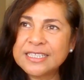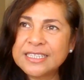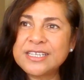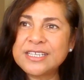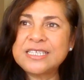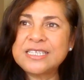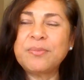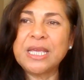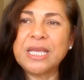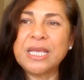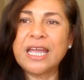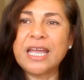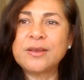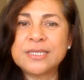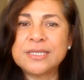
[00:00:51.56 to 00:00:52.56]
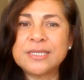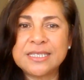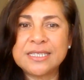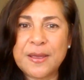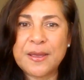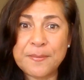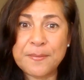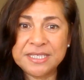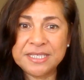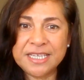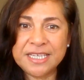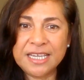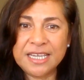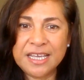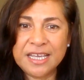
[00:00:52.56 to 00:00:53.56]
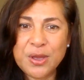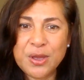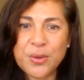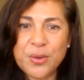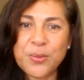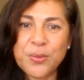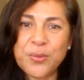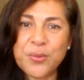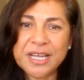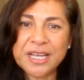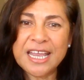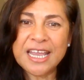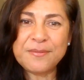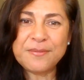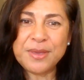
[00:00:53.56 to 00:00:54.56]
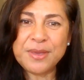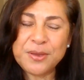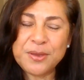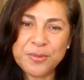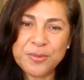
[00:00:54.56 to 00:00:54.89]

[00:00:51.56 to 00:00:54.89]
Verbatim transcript: there's something else missing, what can it be?